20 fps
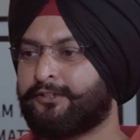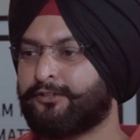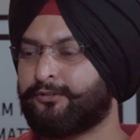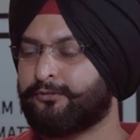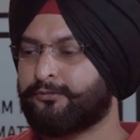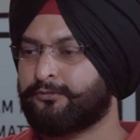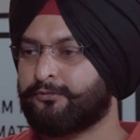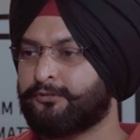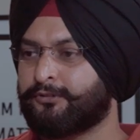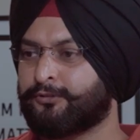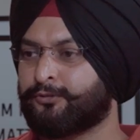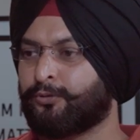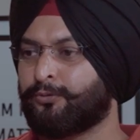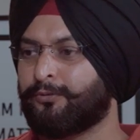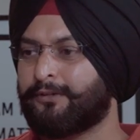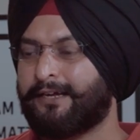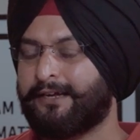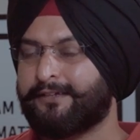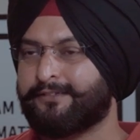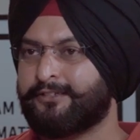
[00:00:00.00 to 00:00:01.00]
like,
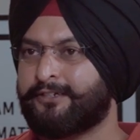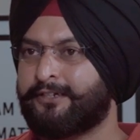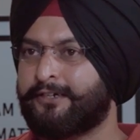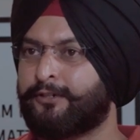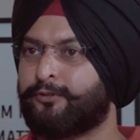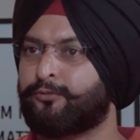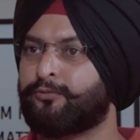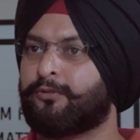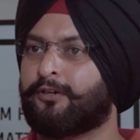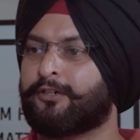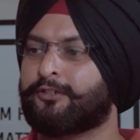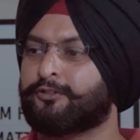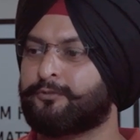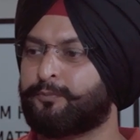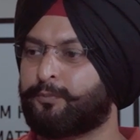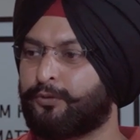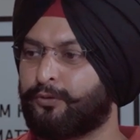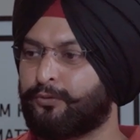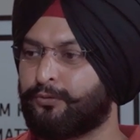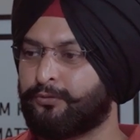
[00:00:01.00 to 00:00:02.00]
don't hesitate to
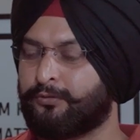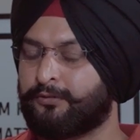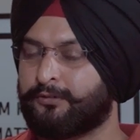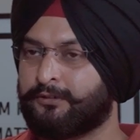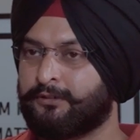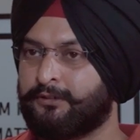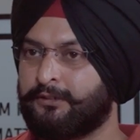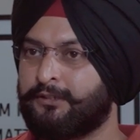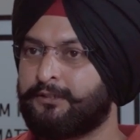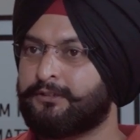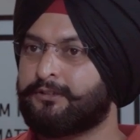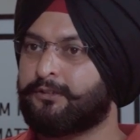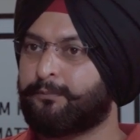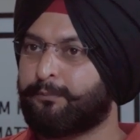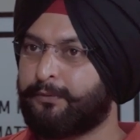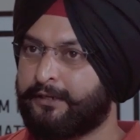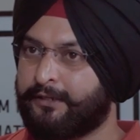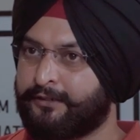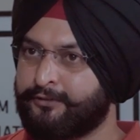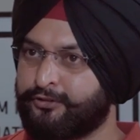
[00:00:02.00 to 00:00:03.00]
explore
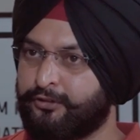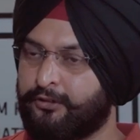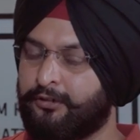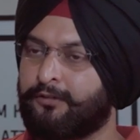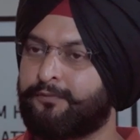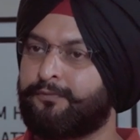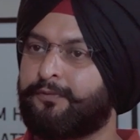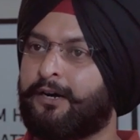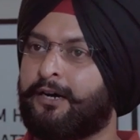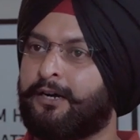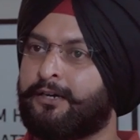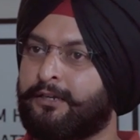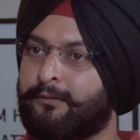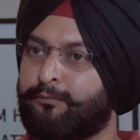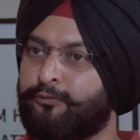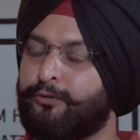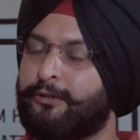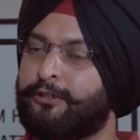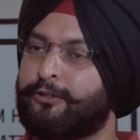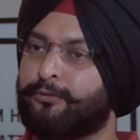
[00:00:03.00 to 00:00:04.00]
the potential of
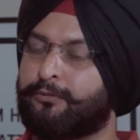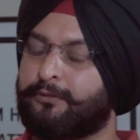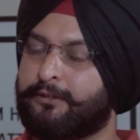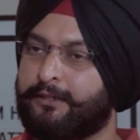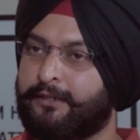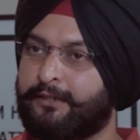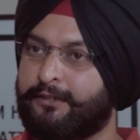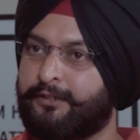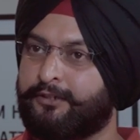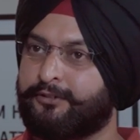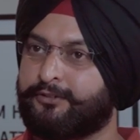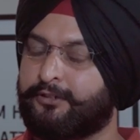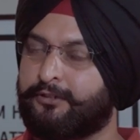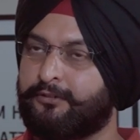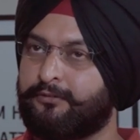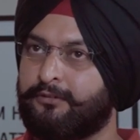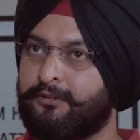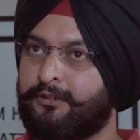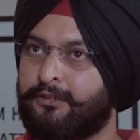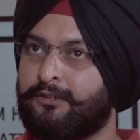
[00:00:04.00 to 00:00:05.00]
RWA
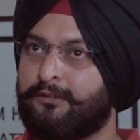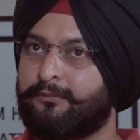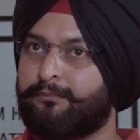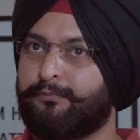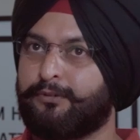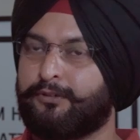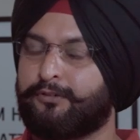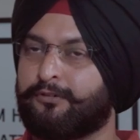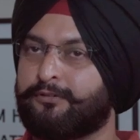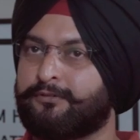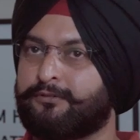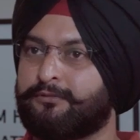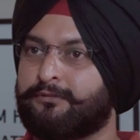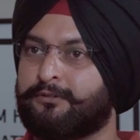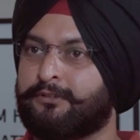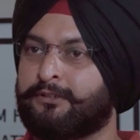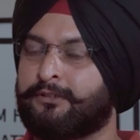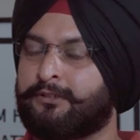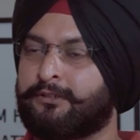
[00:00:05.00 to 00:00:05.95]
tokenization, because